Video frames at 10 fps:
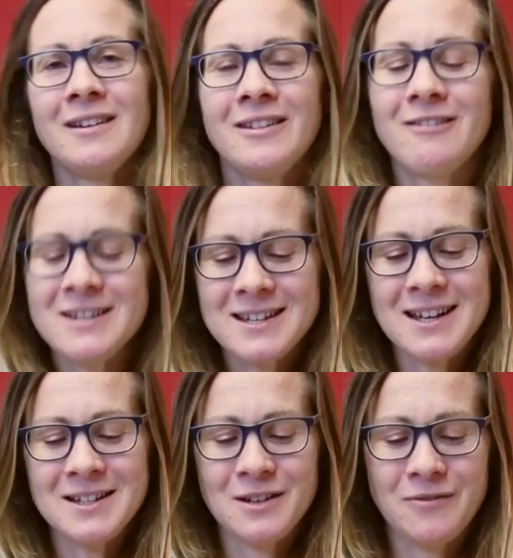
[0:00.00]
There is a
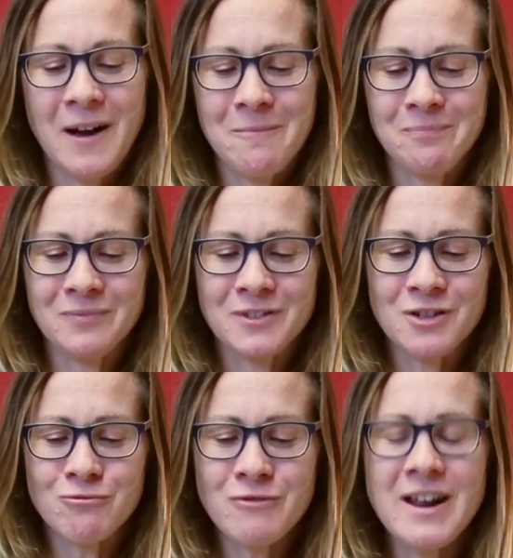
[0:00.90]
sense of
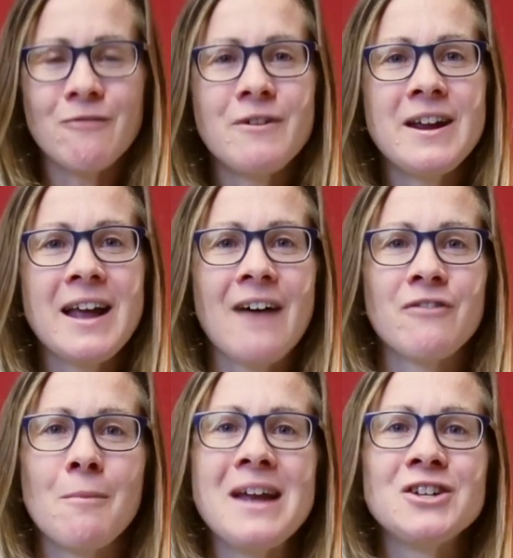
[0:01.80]
just
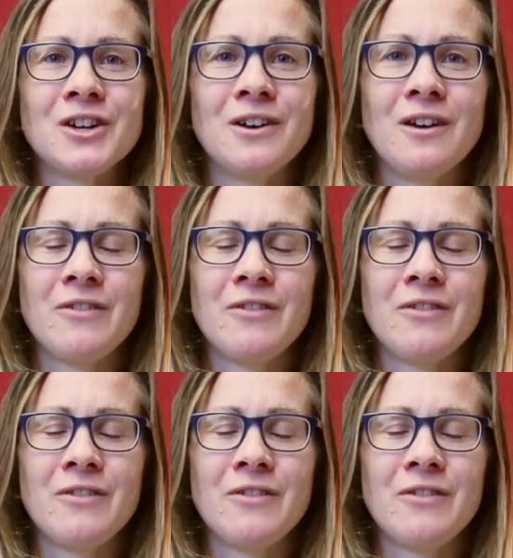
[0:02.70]
reaffirmation